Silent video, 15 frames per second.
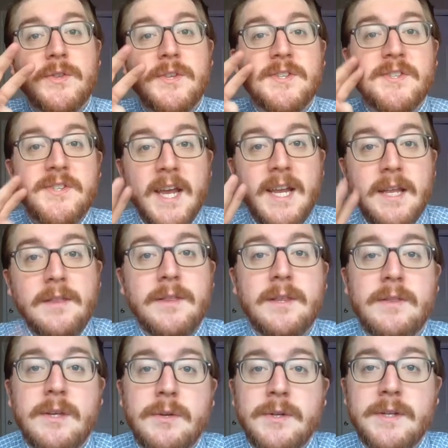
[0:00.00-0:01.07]
the second thing
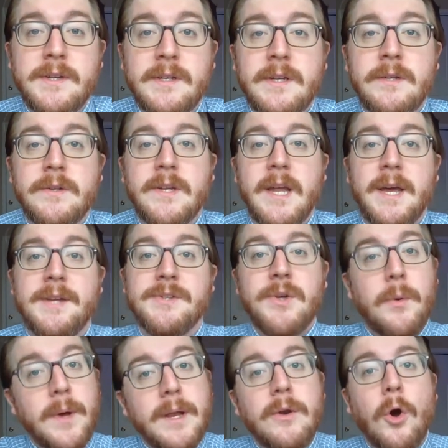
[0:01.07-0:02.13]
that you need to do today is go
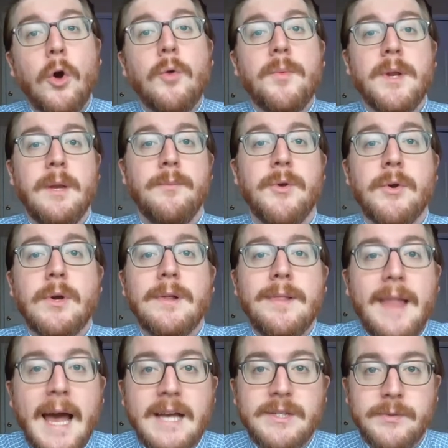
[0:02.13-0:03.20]
ahead and open up your
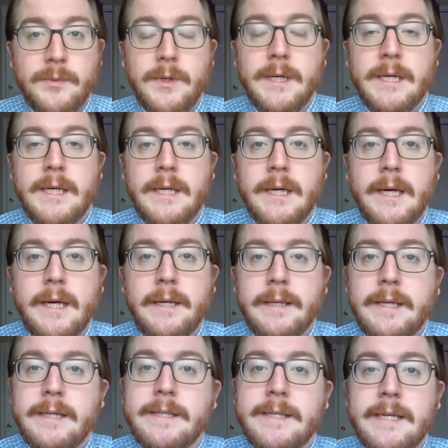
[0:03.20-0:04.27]
classwork
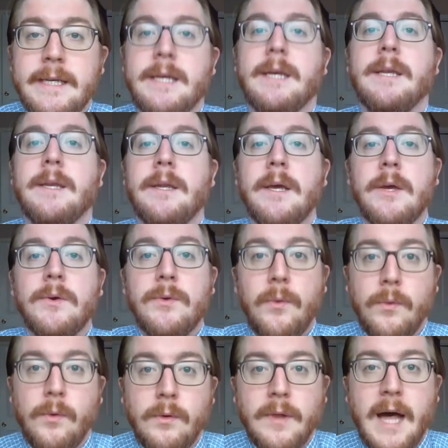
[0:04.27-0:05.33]
that is in
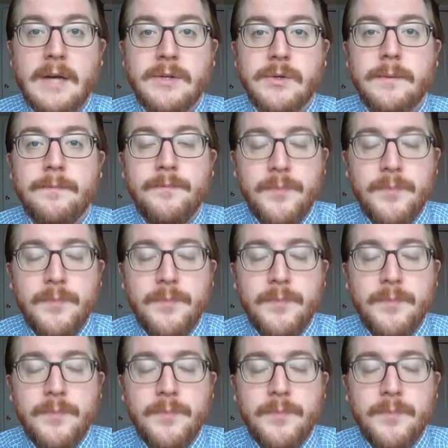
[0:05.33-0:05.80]
Google Classroom.